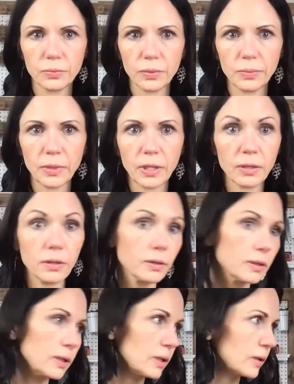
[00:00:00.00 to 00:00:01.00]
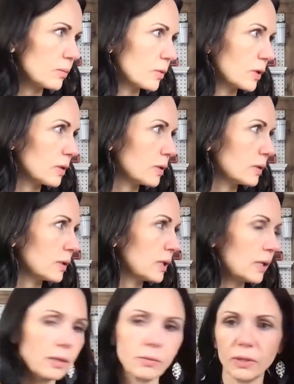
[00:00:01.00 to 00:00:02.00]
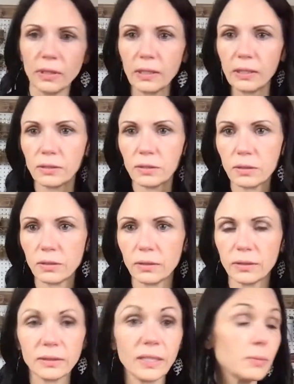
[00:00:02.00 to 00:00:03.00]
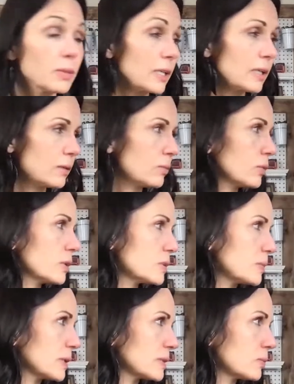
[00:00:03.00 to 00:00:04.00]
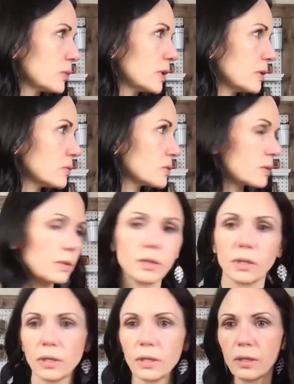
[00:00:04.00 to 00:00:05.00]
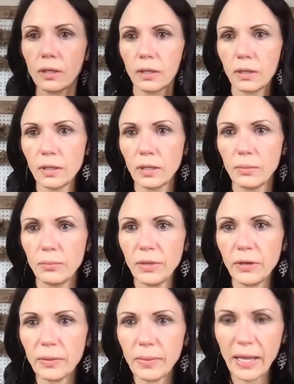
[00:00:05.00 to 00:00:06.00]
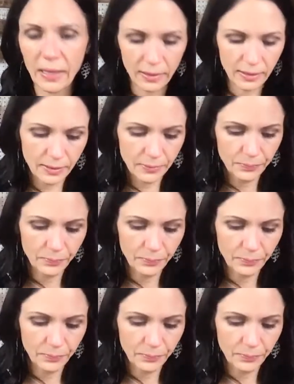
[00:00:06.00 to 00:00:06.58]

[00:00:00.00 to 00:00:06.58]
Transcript: not looking, I'm not looking, and we landed on Kim again. Let's pick someone else. Mary Beth.